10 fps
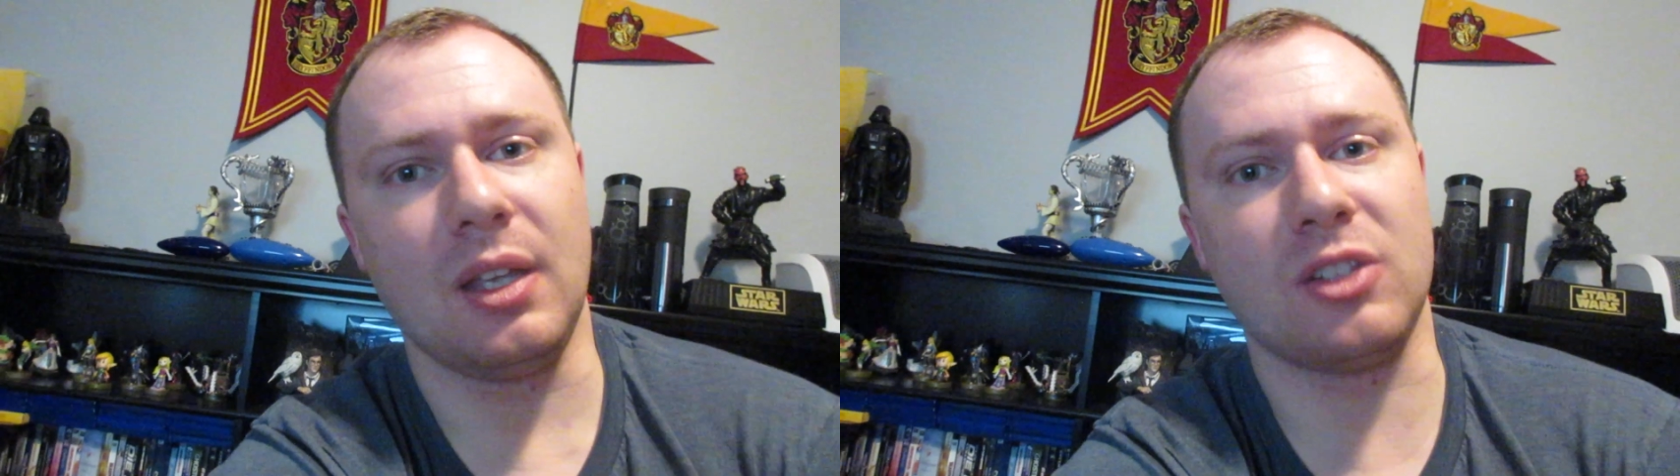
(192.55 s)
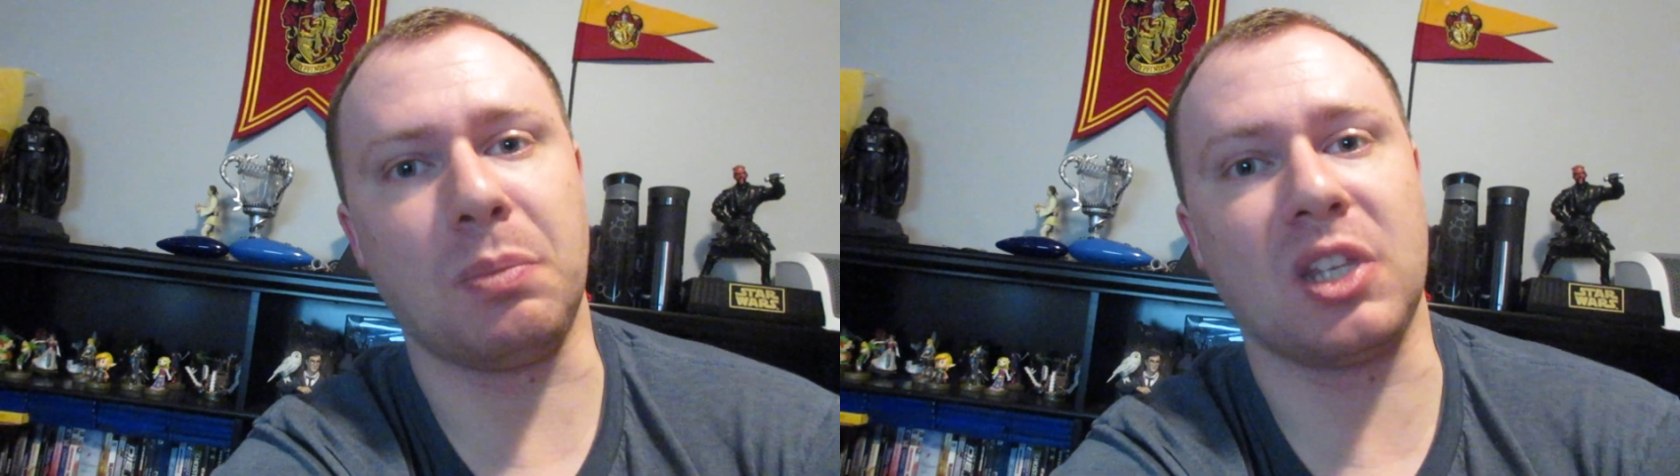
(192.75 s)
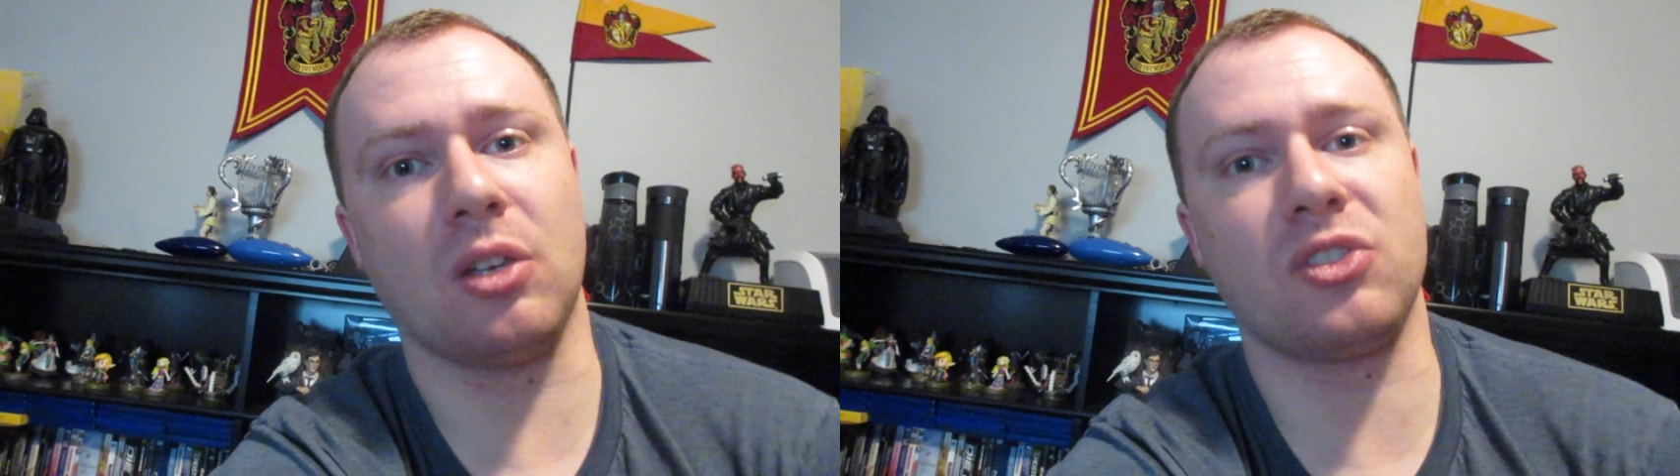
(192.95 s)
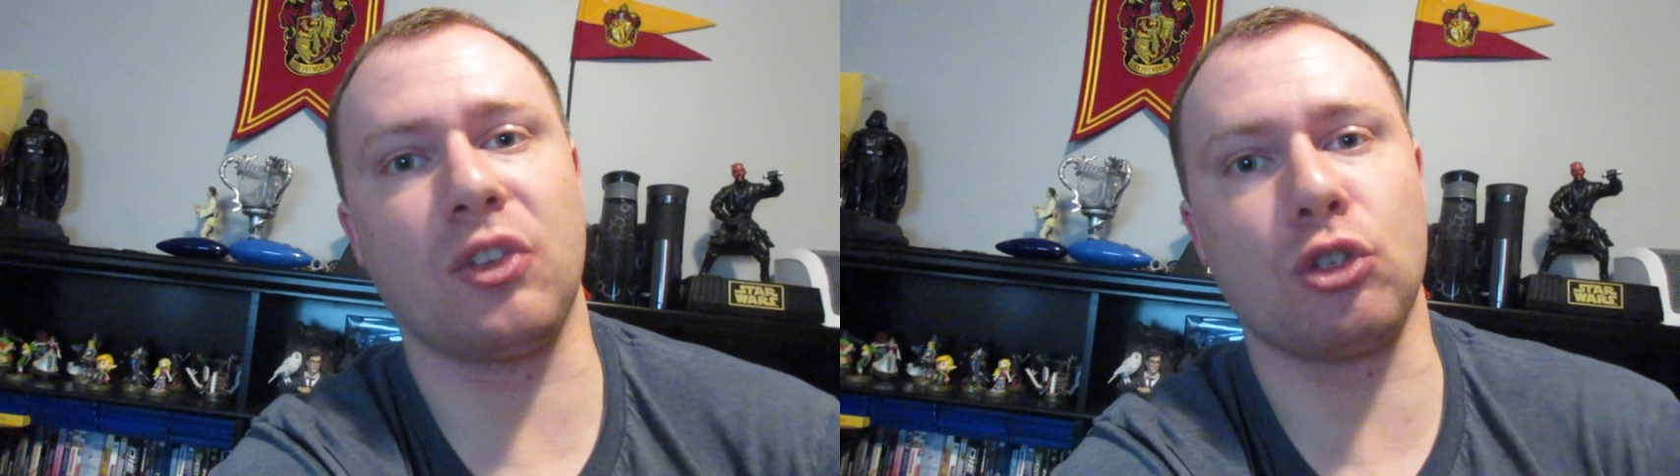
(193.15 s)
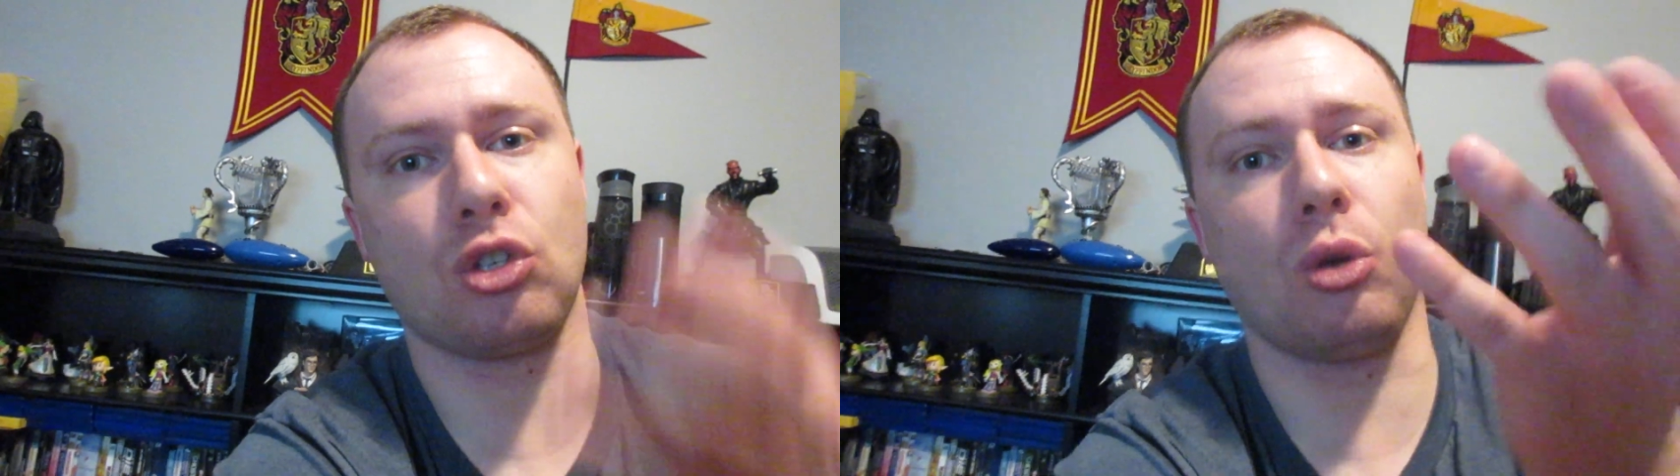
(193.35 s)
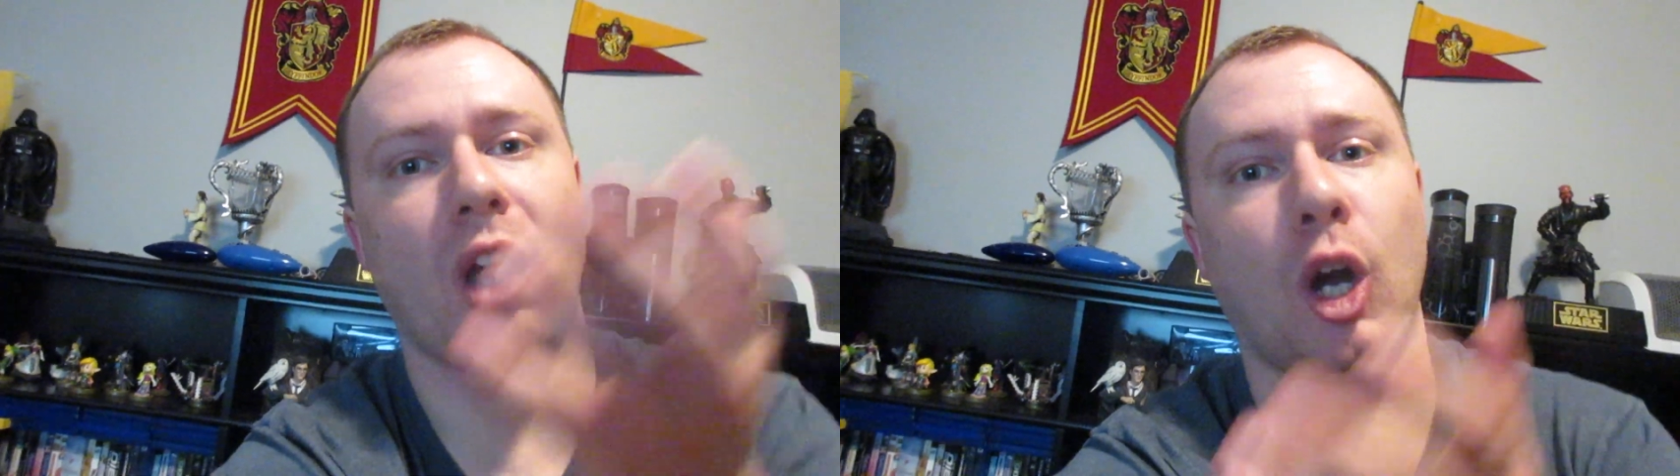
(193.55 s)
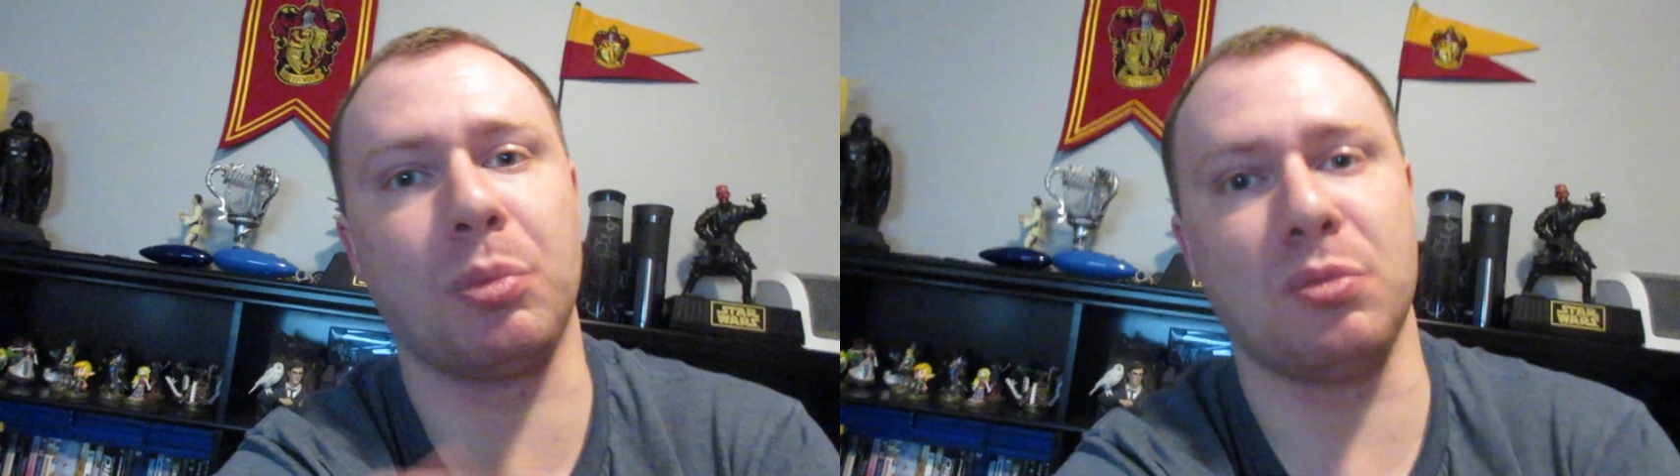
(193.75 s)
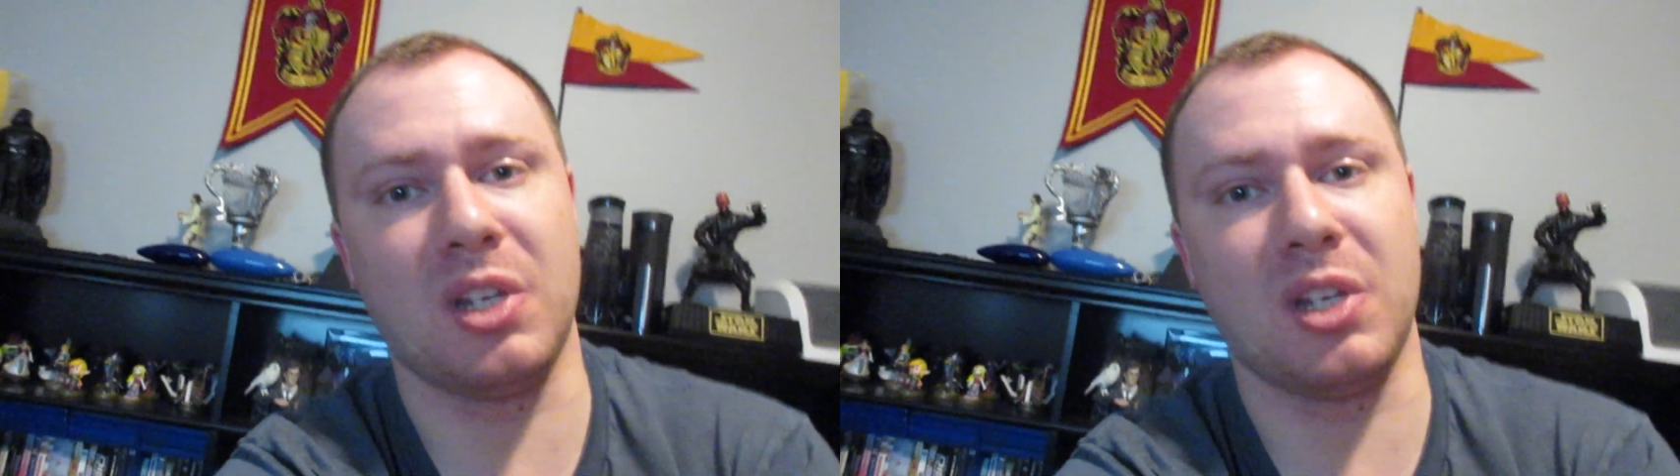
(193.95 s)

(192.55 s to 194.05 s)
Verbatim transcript: It's because the show helped